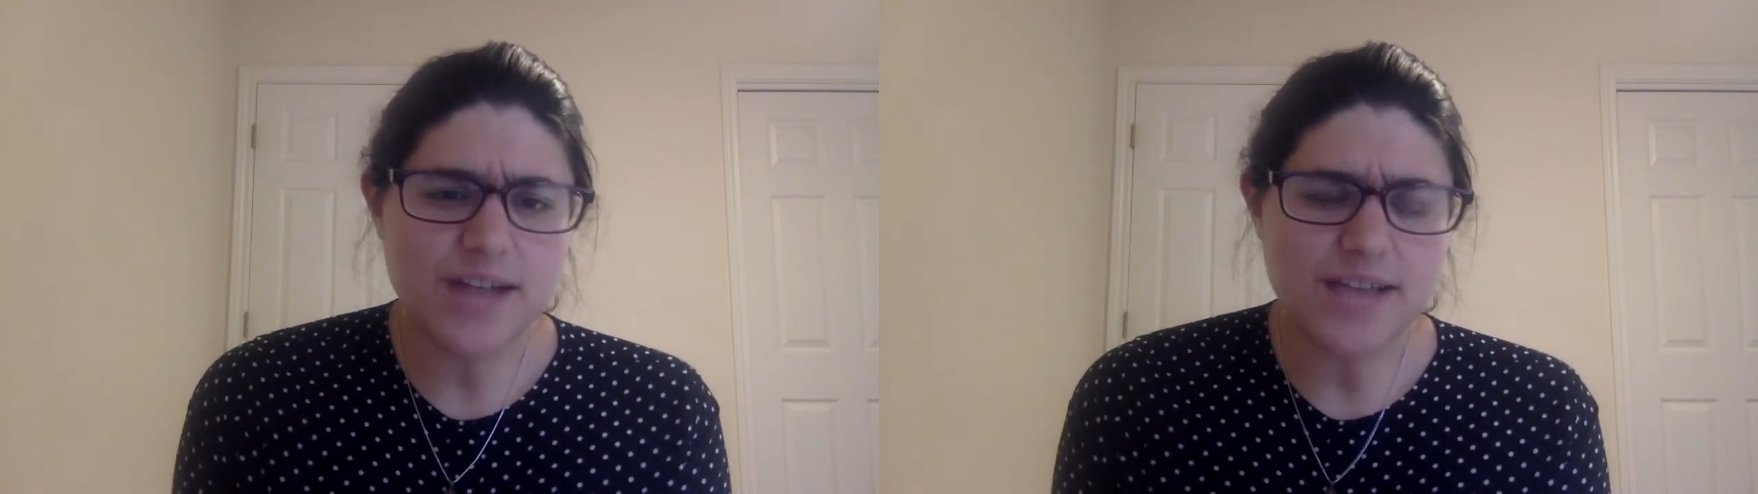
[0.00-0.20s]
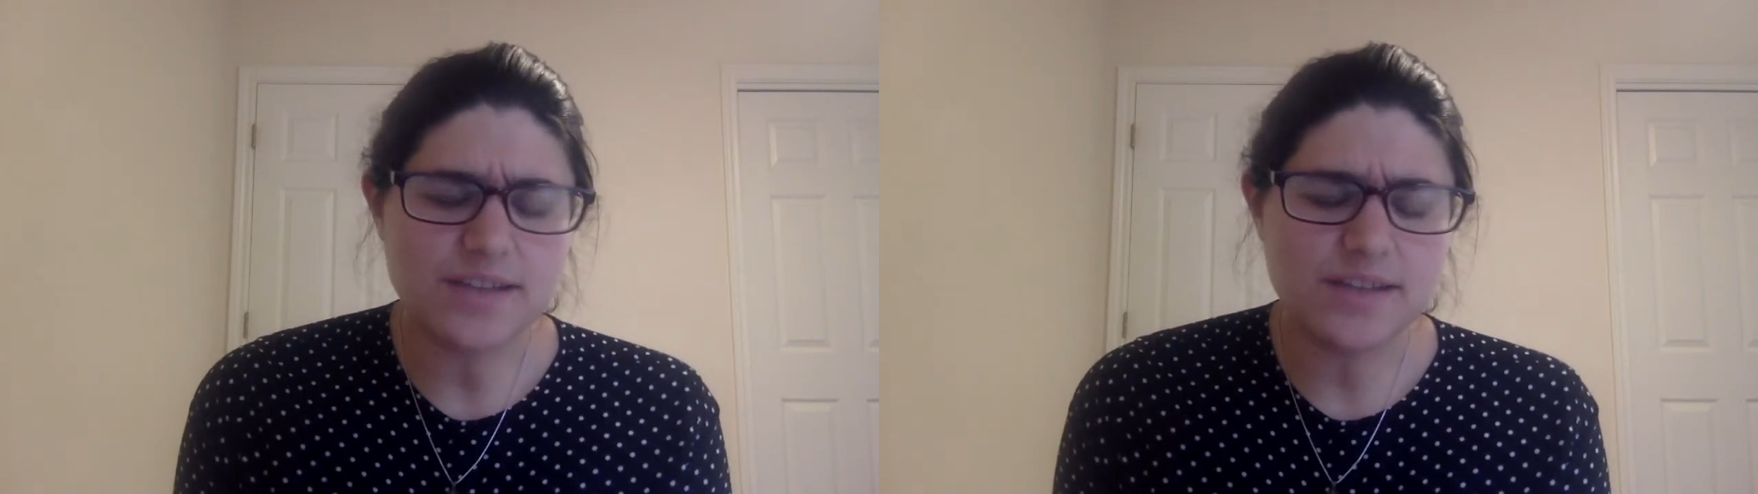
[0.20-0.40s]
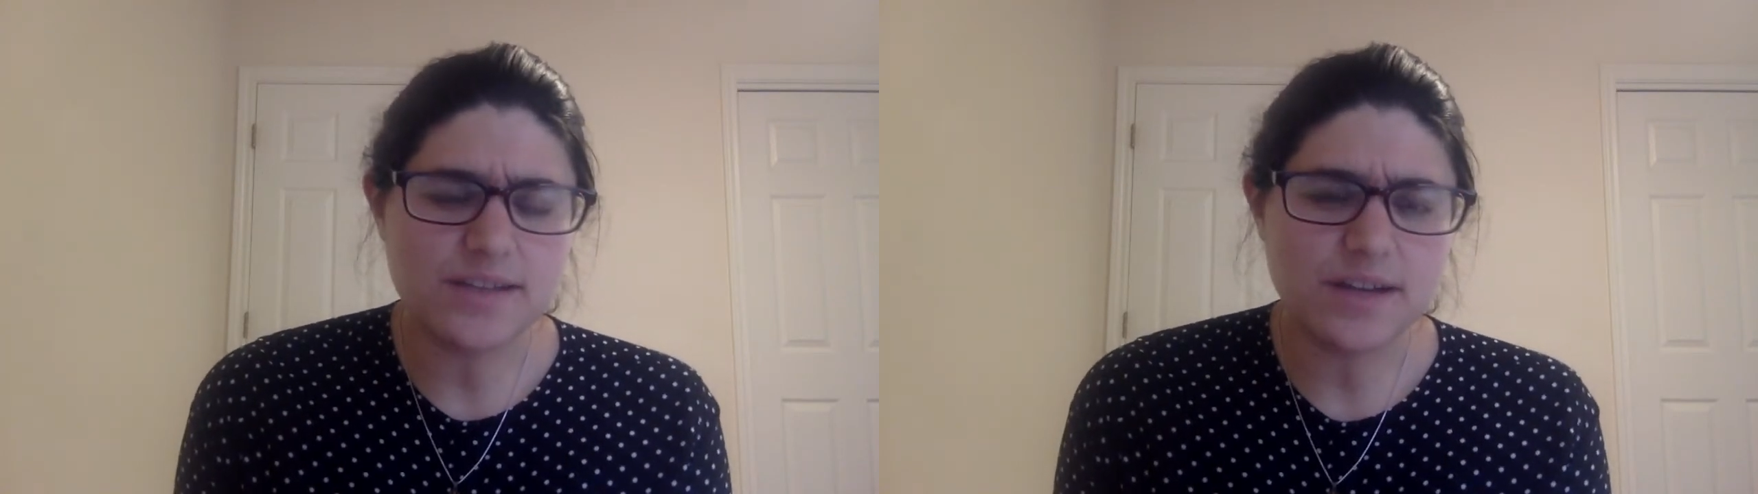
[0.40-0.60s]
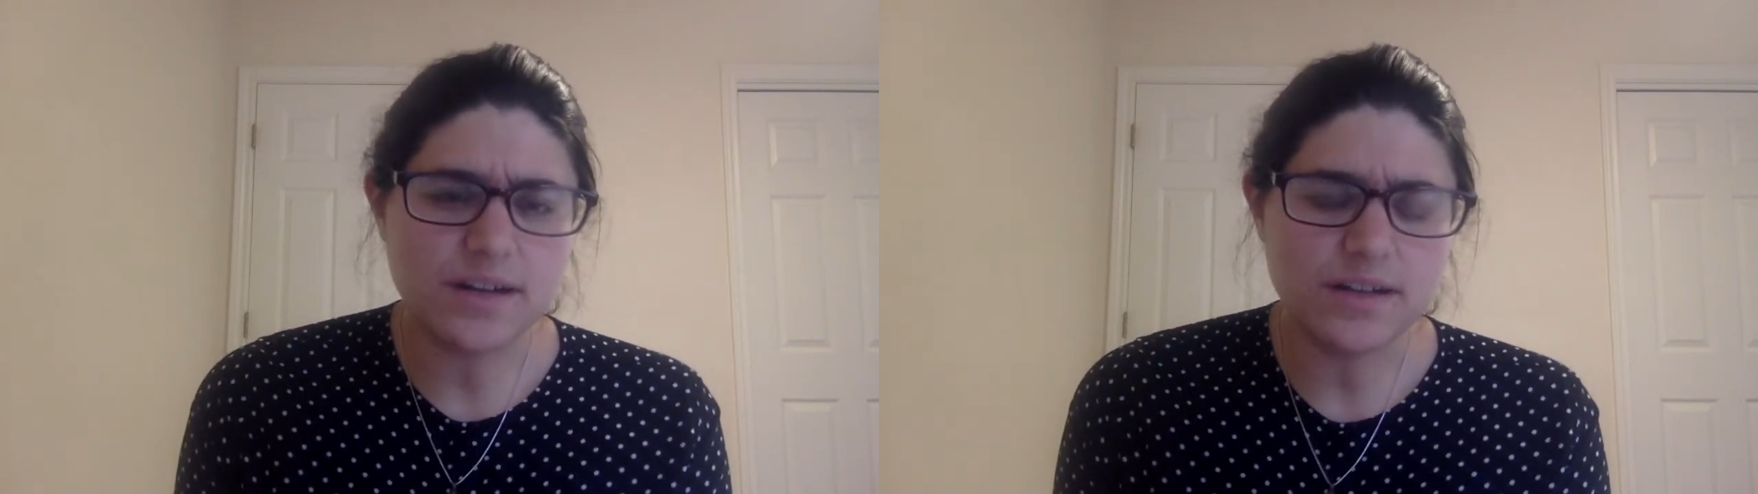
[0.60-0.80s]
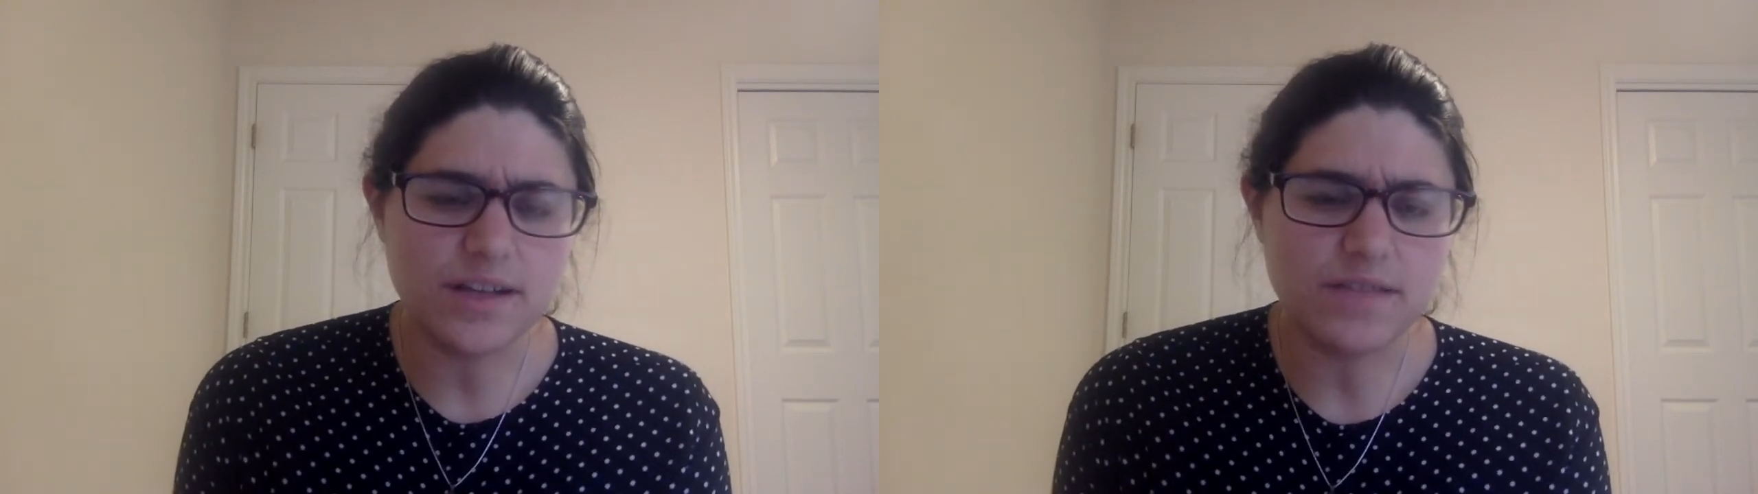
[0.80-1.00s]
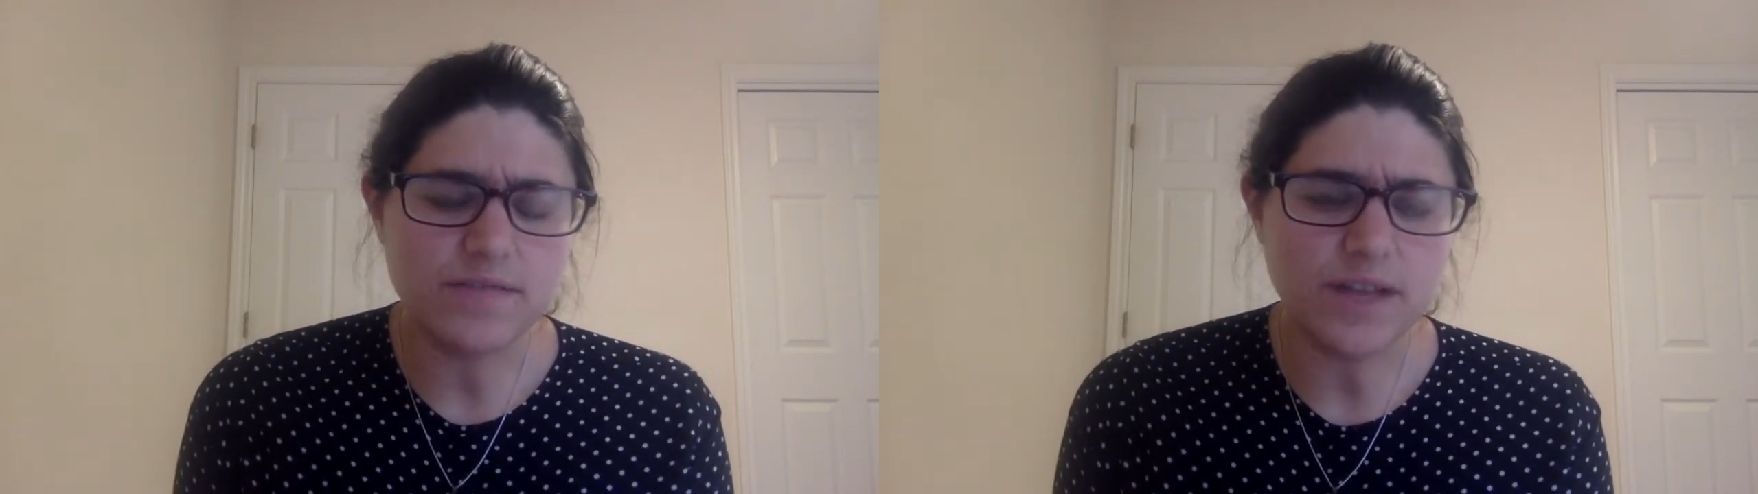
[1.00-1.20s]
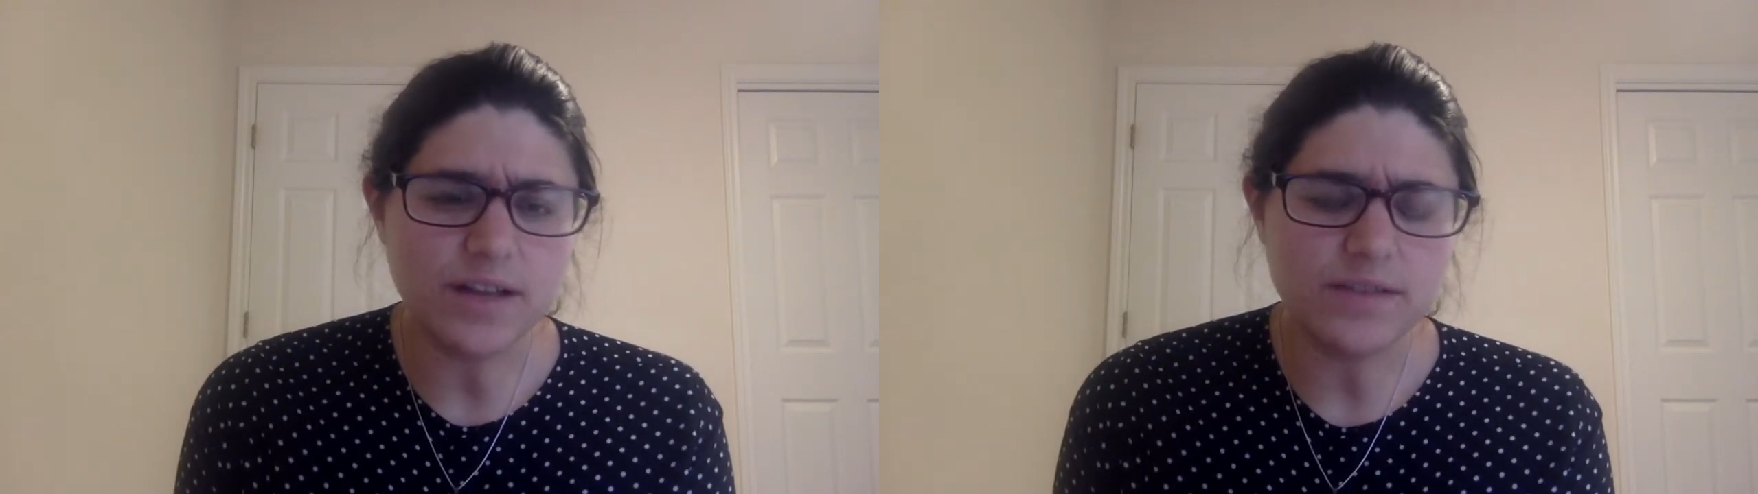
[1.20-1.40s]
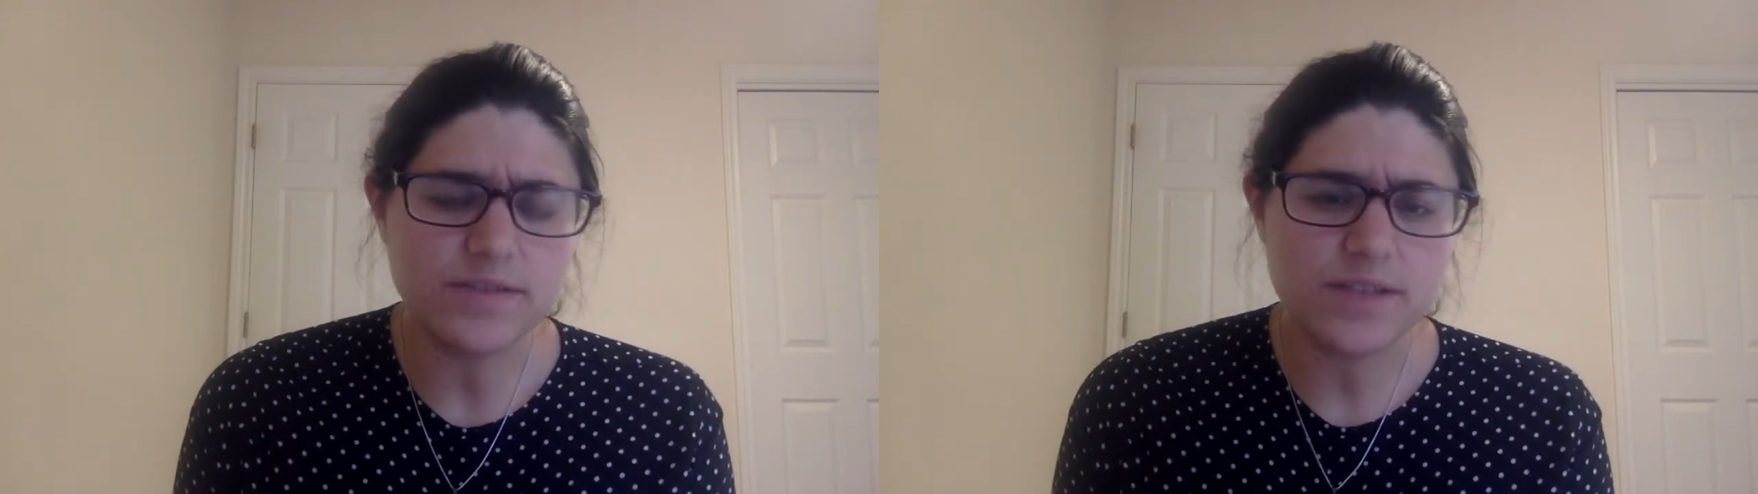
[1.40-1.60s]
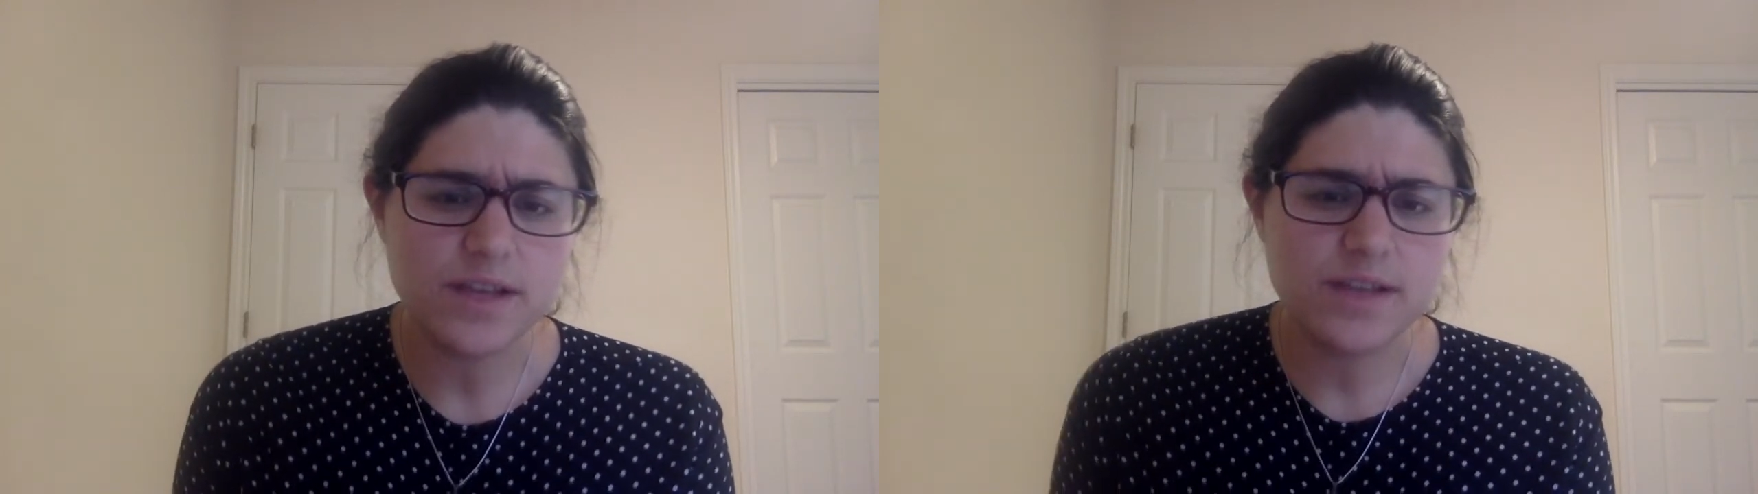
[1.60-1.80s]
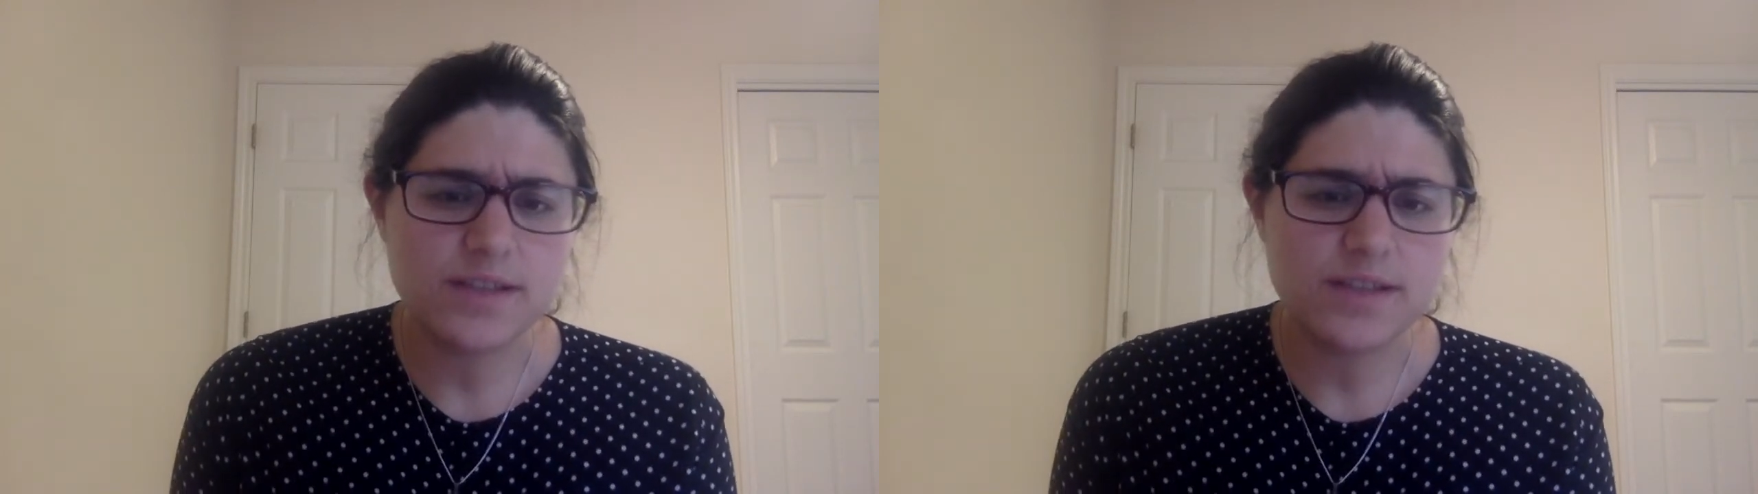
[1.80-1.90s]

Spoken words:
necessarily involves